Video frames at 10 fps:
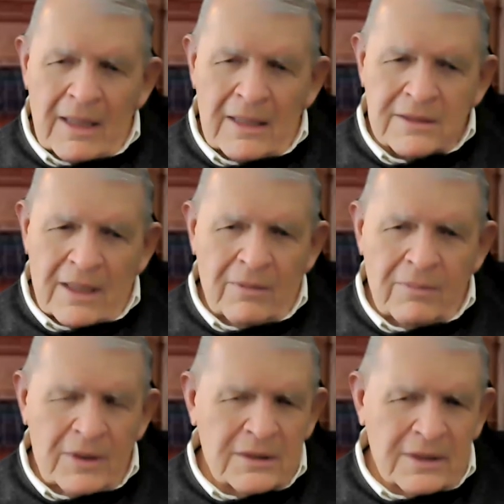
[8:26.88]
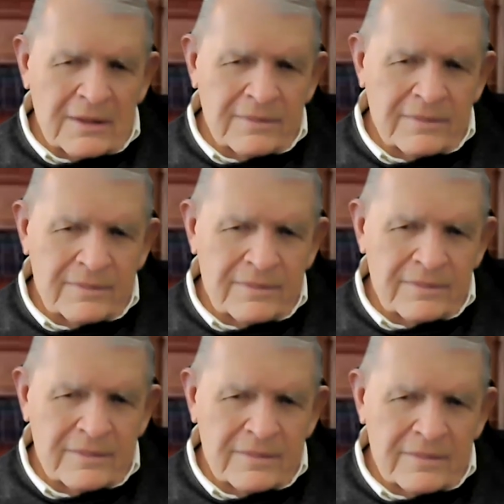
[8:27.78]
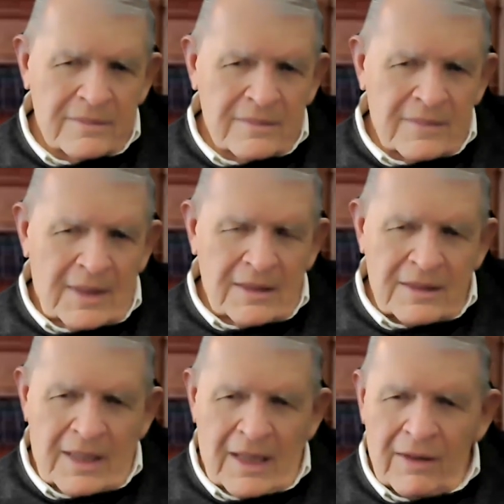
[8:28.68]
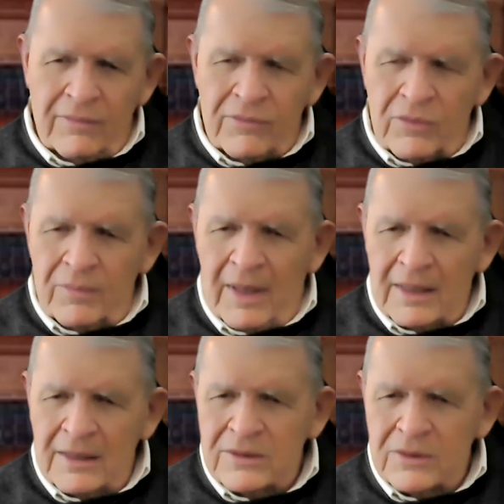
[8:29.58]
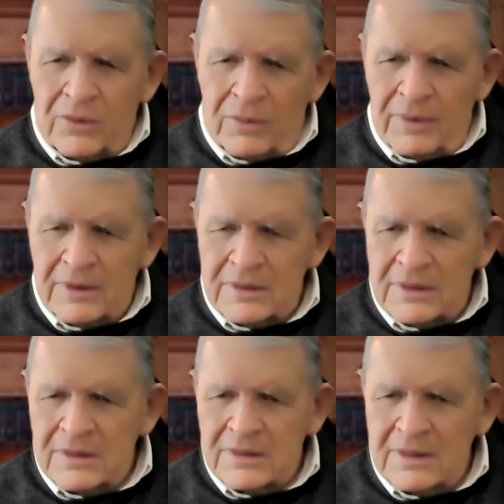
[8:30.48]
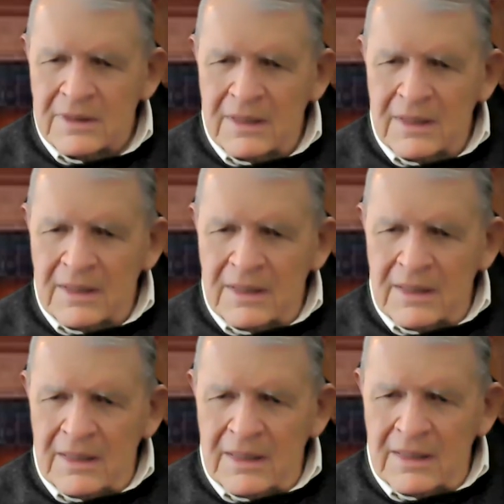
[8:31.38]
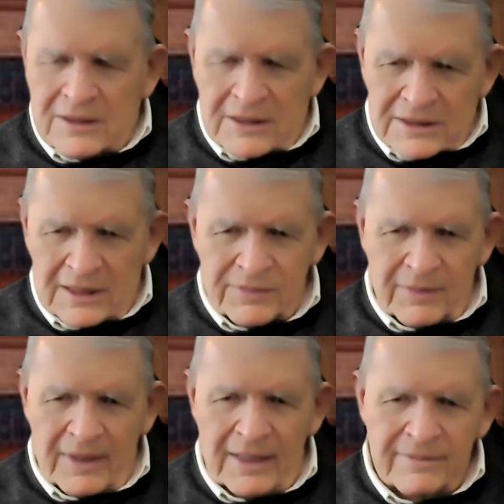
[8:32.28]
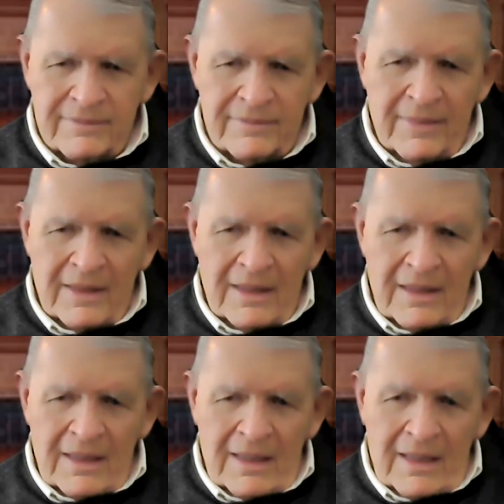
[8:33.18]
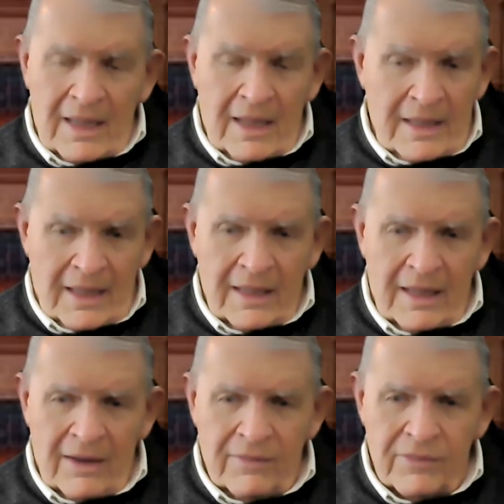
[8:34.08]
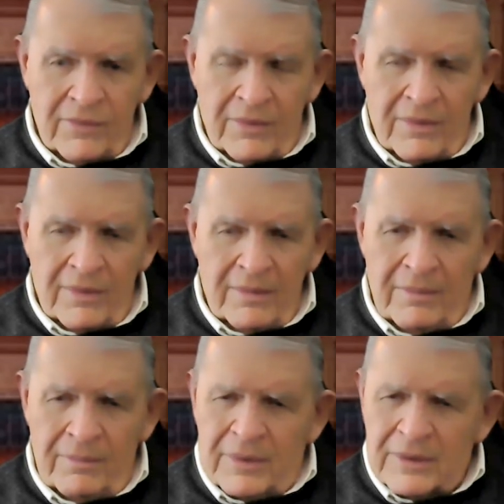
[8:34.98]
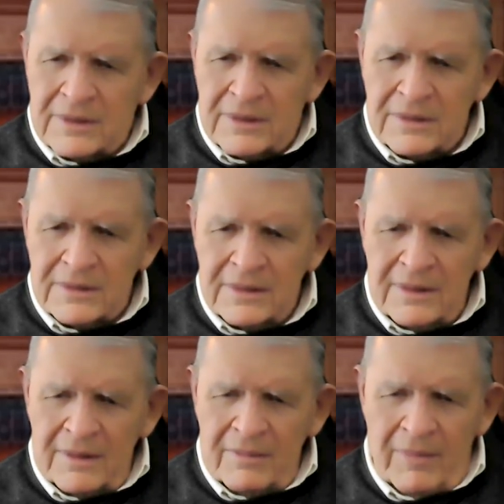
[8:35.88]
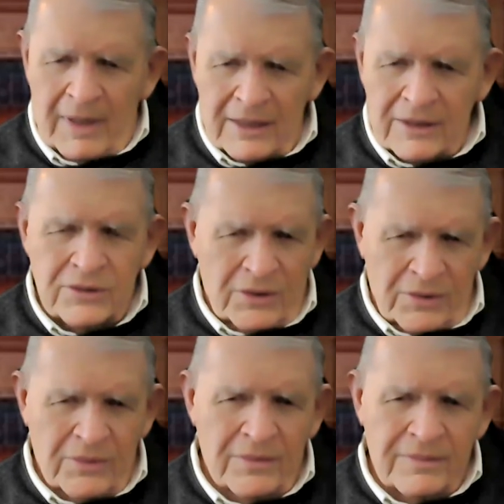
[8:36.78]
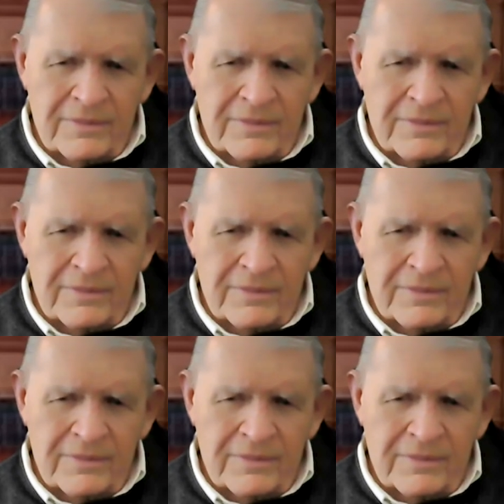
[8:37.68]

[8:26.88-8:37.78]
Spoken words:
It's our mission to have you manage your business successfully and not have your business manage you.